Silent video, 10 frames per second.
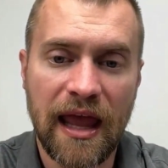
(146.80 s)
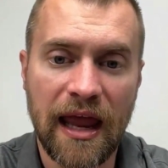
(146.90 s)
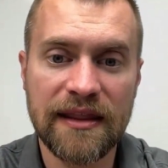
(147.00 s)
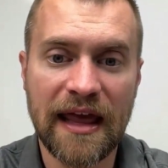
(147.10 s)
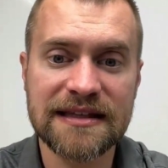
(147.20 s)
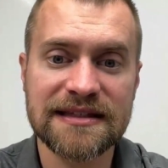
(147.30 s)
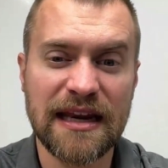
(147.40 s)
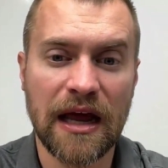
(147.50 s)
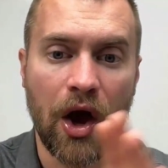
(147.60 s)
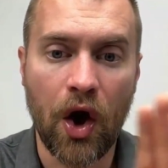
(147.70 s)
And that's
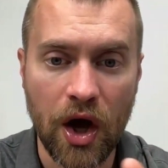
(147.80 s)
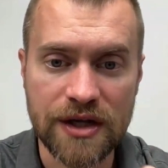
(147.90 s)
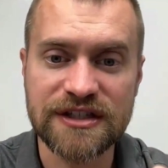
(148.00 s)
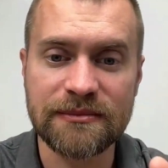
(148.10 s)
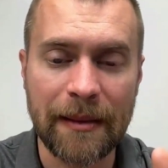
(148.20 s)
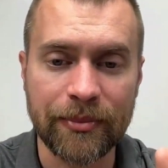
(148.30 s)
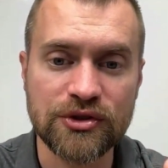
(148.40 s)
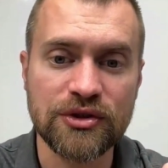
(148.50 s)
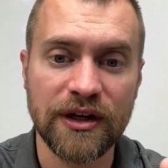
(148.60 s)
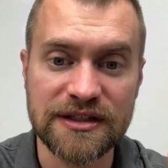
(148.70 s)
an awesome
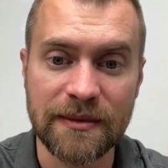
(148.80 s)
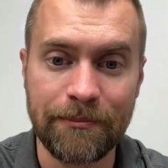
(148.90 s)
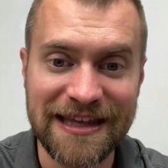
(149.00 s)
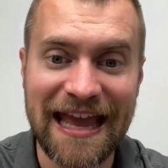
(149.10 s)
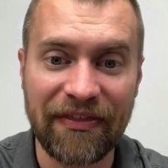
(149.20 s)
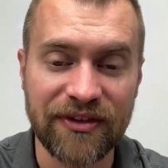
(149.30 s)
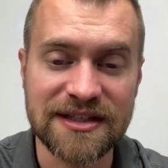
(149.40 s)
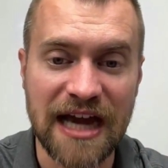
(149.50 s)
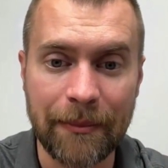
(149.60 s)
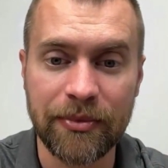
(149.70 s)
opportunity to be at the
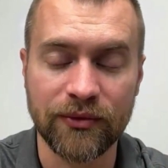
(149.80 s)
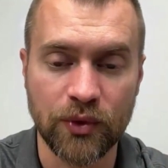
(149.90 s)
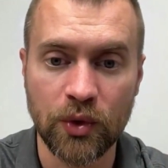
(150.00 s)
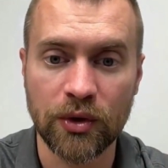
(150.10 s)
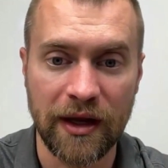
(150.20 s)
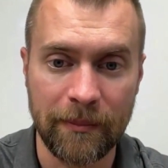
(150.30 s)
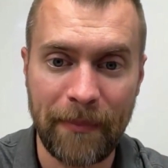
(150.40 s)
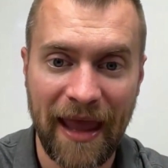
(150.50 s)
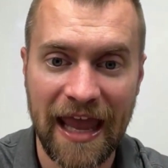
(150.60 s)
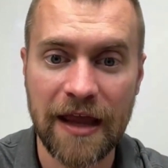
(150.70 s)
top of Google and
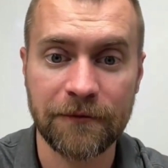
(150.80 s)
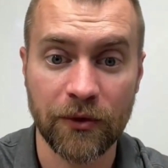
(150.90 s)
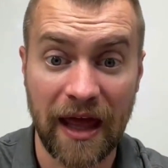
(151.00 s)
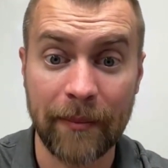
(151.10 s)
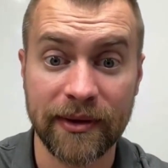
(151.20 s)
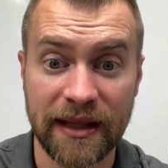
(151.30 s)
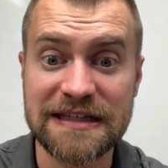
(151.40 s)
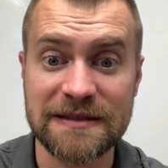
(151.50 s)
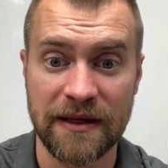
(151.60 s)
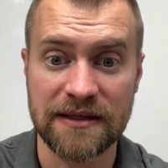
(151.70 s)
pay for that
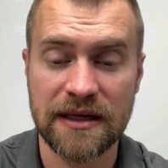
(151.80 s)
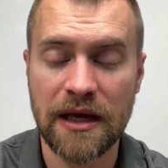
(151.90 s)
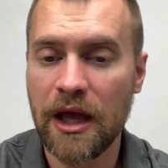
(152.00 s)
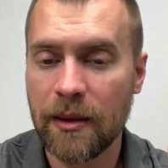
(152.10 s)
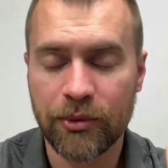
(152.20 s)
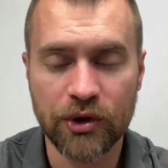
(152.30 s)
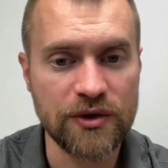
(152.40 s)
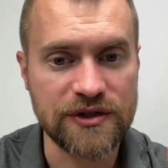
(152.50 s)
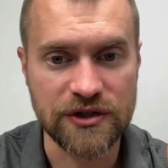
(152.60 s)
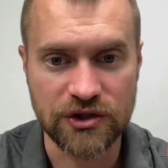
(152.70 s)
placement.
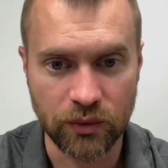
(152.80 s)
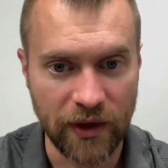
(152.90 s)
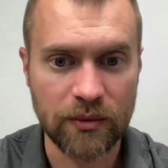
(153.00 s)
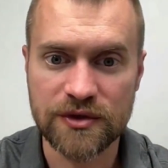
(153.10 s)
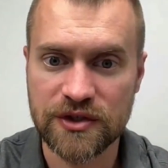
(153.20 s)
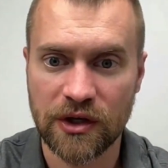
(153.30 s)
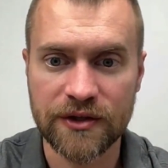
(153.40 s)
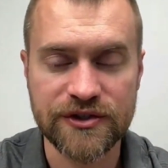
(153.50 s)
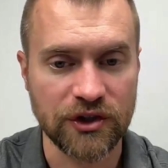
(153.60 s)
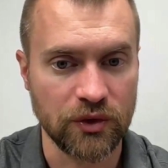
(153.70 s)
Produces great
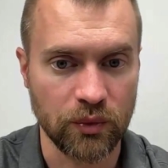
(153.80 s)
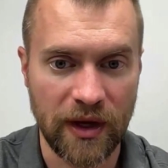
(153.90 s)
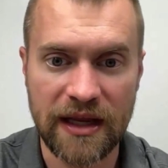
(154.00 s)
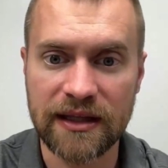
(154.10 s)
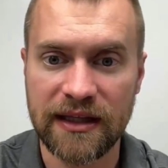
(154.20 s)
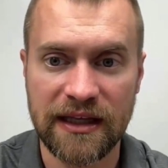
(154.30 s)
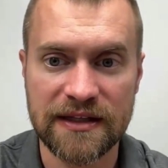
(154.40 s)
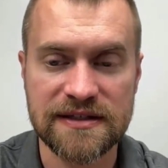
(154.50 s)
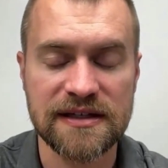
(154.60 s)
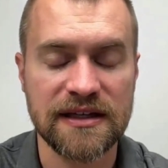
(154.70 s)
results, great
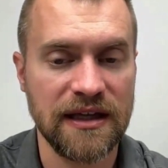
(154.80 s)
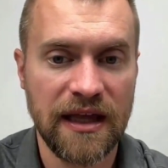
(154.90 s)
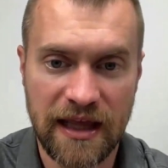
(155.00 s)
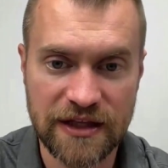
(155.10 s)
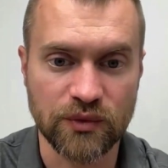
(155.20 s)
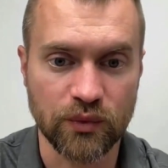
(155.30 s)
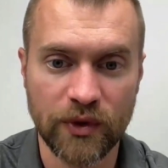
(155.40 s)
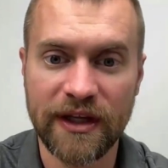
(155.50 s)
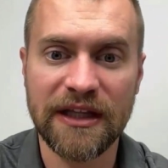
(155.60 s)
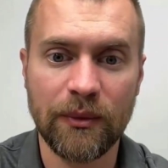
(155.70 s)
leads. It's
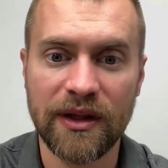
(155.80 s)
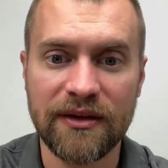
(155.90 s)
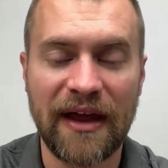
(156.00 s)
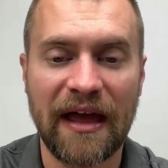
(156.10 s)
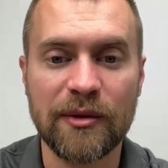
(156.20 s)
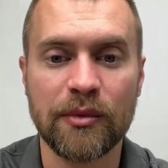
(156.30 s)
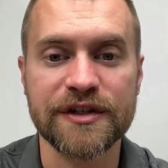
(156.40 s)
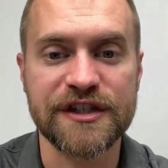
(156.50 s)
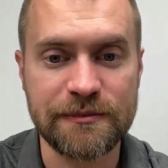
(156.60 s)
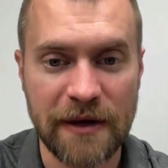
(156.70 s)
really, really valuable,
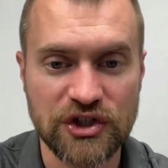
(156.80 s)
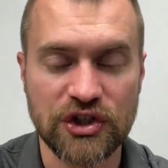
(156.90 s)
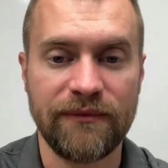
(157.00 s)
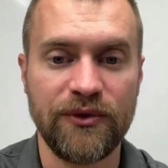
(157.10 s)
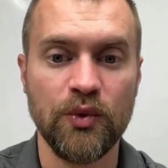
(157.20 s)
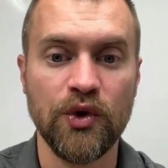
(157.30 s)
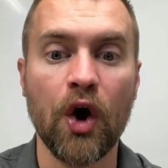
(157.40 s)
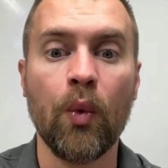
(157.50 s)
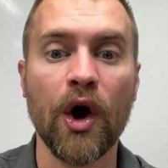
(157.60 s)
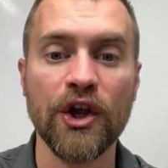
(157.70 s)
especially if you
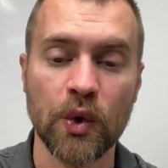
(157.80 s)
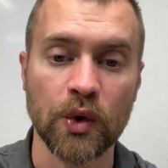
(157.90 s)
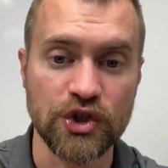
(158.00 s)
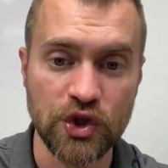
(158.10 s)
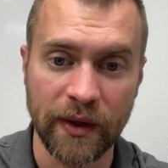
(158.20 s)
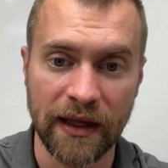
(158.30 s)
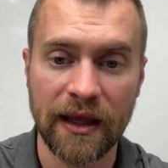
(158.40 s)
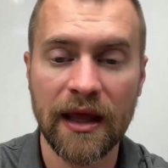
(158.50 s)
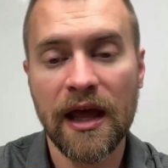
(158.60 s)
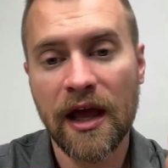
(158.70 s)
know what you're
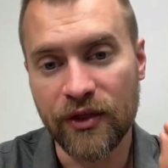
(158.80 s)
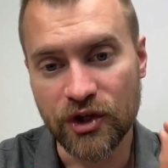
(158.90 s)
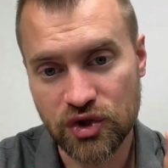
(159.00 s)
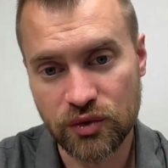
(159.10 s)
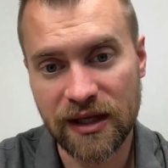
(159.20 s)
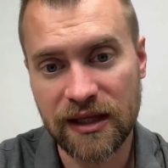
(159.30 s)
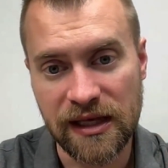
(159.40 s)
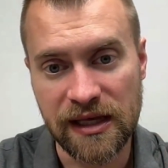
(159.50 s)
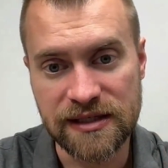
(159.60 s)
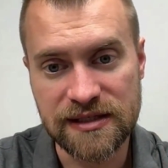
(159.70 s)
doing. The trick
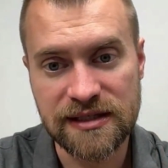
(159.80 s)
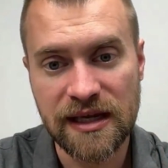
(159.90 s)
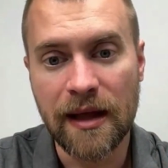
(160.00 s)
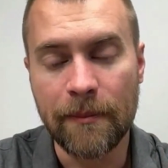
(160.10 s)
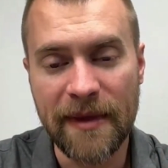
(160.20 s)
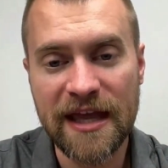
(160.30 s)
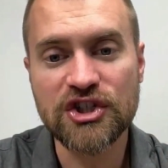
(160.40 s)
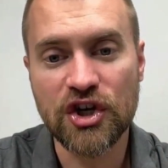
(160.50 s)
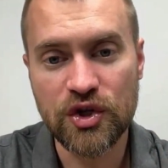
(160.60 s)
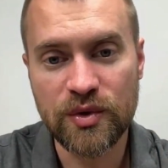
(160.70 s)
is make
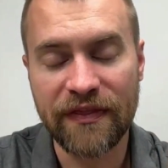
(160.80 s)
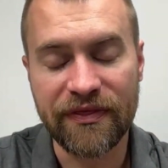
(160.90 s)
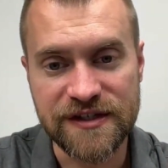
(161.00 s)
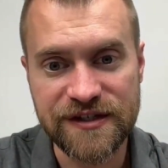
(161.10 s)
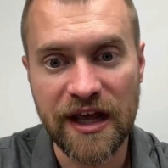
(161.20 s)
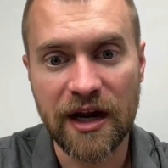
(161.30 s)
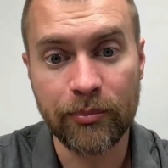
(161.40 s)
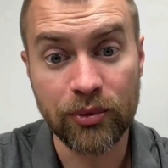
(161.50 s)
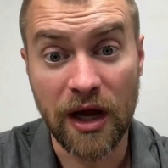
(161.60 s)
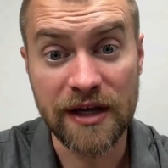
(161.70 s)
sure you get the
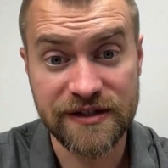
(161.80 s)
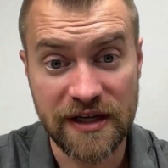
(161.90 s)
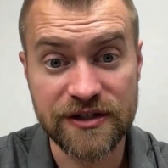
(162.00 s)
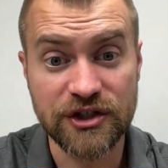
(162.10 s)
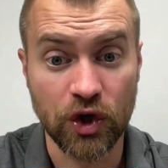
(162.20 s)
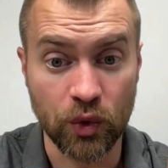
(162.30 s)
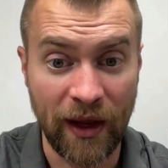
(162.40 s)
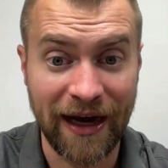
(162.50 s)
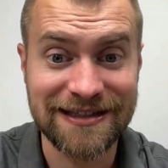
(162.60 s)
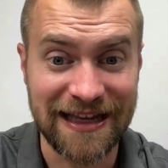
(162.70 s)
setup process
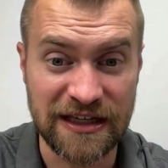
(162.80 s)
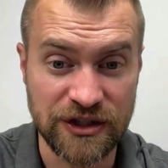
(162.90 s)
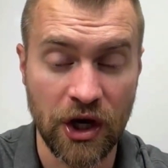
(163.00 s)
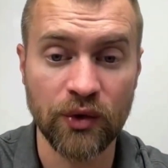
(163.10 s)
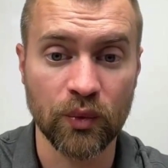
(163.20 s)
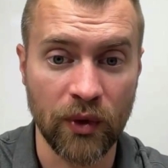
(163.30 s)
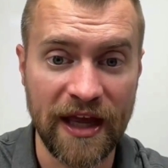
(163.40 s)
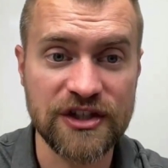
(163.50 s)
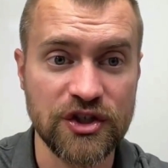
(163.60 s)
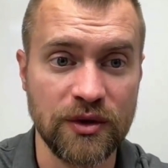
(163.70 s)
correct and done
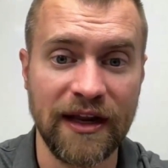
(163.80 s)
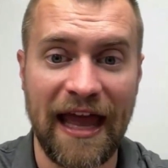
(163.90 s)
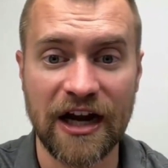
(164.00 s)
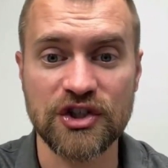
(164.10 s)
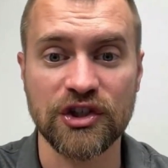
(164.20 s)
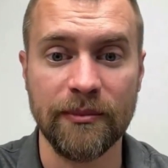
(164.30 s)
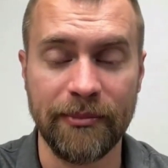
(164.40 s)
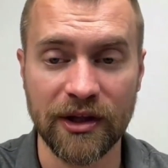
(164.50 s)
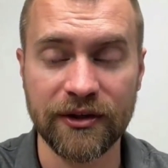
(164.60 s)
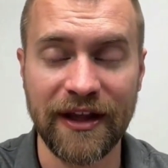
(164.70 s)
right so you can actually
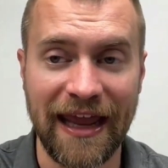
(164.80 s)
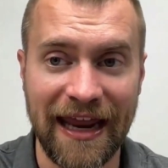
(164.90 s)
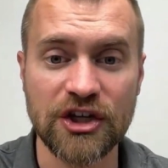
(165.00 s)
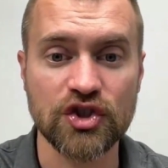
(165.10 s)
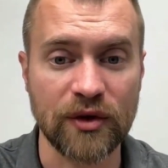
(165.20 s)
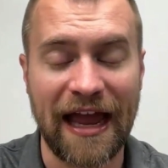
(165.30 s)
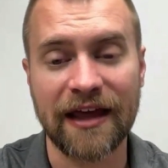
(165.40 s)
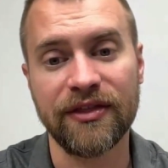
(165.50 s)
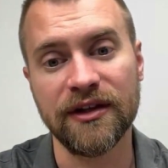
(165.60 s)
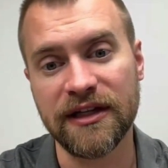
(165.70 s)
build and
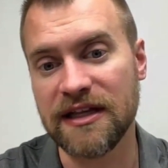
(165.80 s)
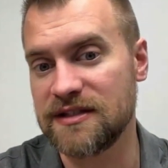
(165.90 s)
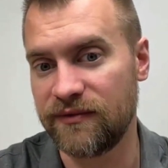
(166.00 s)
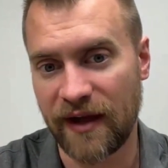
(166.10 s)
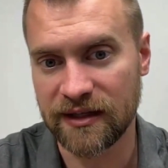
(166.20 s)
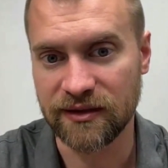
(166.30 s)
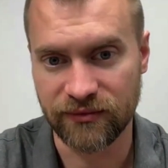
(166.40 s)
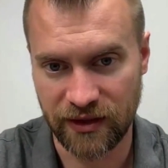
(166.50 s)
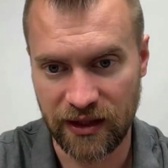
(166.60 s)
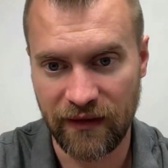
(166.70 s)
track the leads
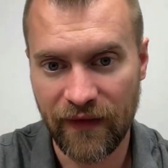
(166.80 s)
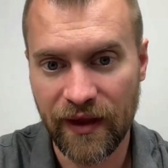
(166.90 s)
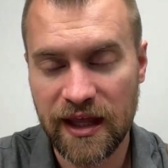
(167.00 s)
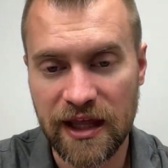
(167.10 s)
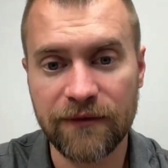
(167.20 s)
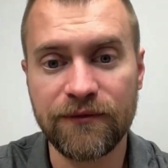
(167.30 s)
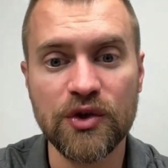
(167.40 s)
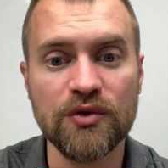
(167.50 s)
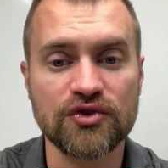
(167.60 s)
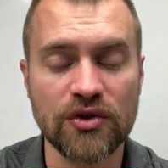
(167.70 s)
effectively. If
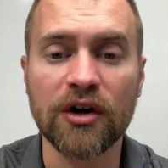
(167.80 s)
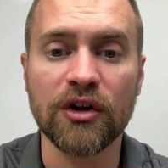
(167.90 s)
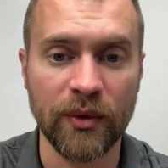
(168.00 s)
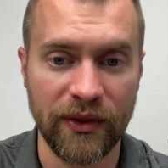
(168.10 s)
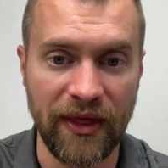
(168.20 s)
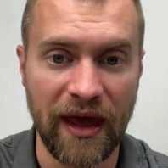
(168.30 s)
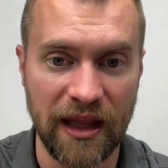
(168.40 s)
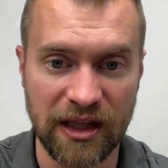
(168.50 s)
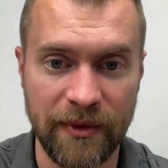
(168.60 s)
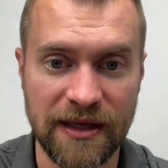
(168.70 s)
you struggle with that
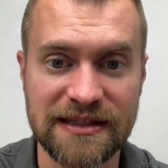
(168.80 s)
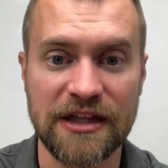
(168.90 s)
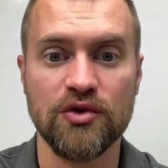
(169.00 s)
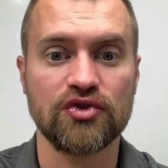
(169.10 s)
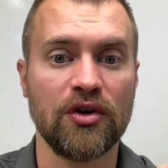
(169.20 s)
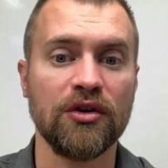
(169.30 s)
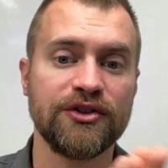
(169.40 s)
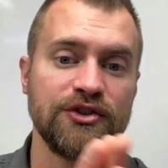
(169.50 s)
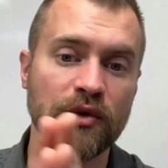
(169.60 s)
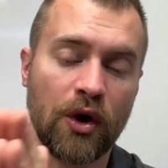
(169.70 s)
element and you struggle
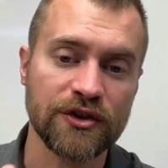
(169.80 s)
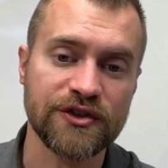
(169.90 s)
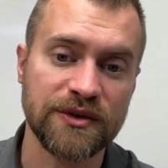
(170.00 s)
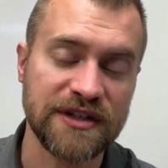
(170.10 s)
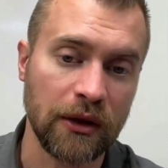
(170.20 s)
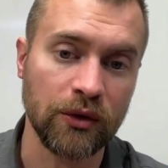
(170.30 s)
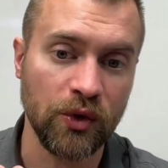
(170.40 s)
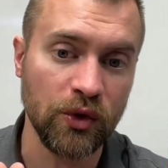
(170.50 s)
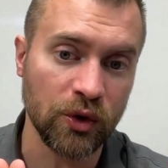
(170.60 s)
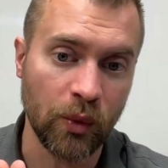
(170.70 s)
to also tell
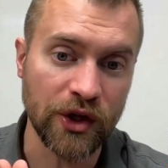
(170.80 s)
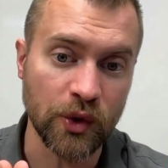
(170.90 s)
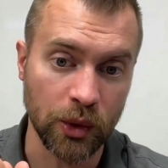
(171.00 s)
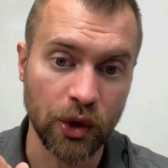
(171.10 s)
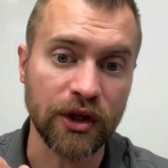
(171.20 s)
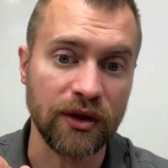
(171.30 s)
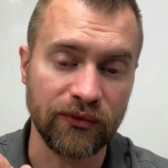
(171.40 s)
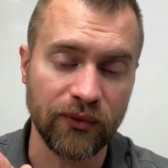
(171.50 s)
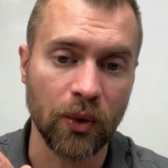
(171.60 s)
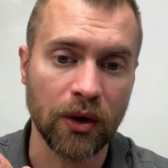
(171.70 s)
Google what you're looking
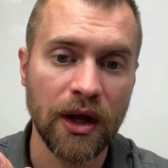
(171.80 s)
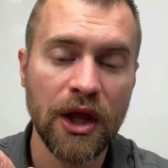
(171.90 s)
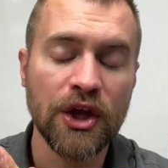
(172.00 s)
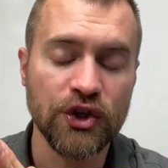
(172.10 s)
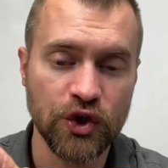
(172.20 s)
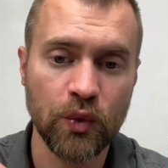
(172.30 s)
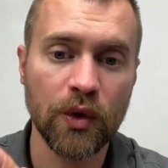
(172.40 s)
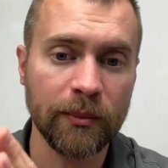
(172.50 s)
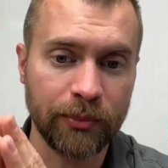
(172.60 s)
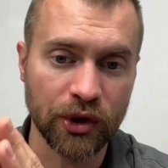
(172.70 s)
for, you
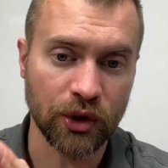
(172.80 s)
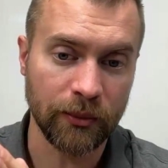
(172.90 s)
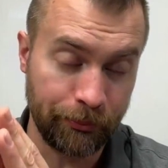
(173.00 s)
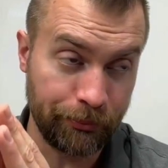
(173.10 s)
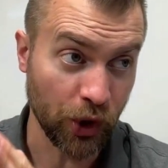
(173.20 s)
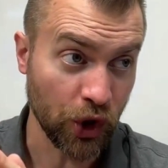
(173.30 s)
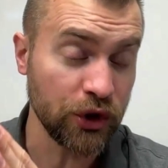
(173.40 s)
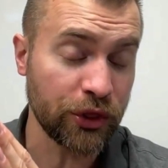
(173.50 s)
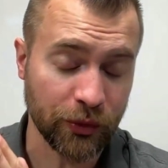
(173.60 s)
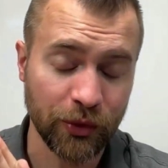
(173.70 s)
will
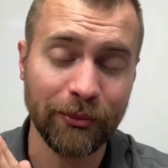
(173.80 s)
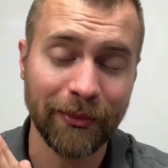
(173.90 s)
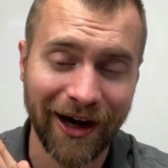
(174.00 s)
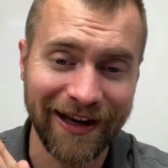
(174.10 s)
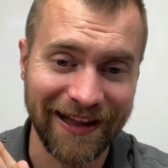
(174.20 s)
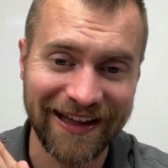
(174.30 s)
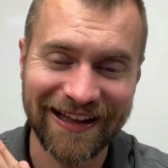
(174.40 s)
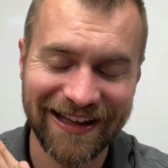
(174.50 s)
burn through money